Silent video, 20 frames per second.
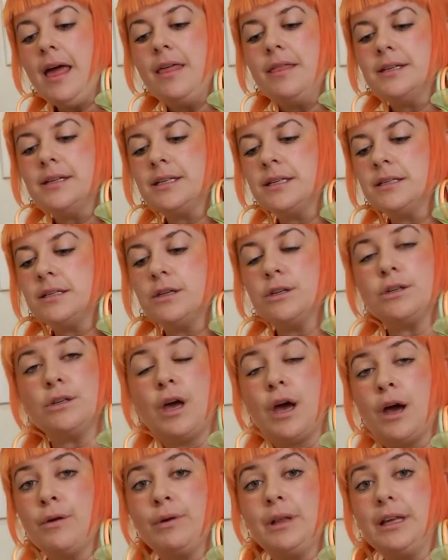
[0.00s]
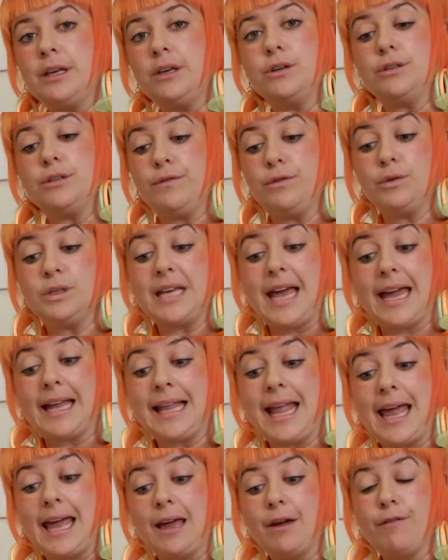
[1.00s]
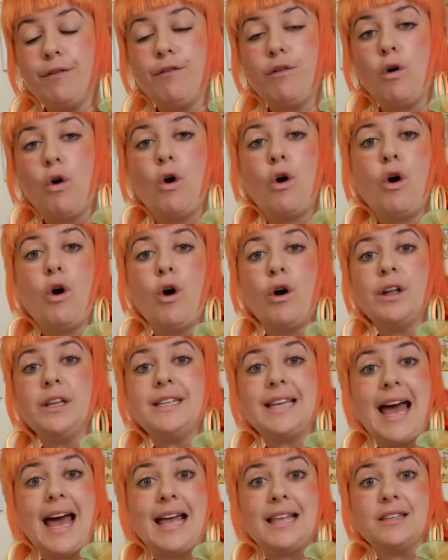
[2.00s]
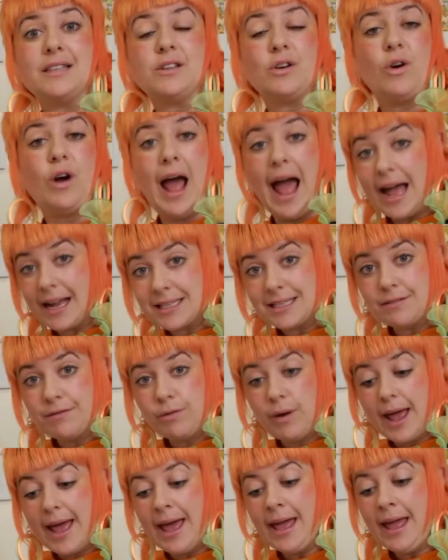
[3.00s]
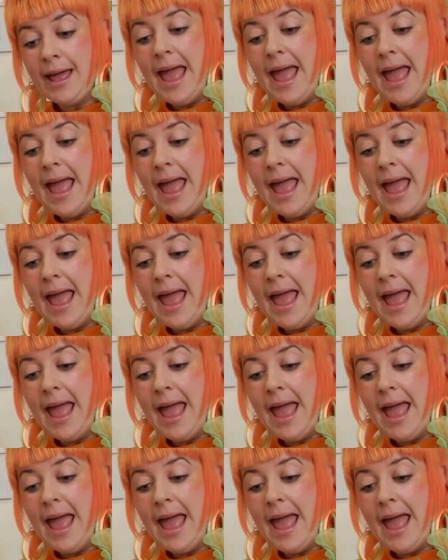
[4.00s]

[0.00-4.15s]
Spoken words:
This is a really useful technique for dance or activewear,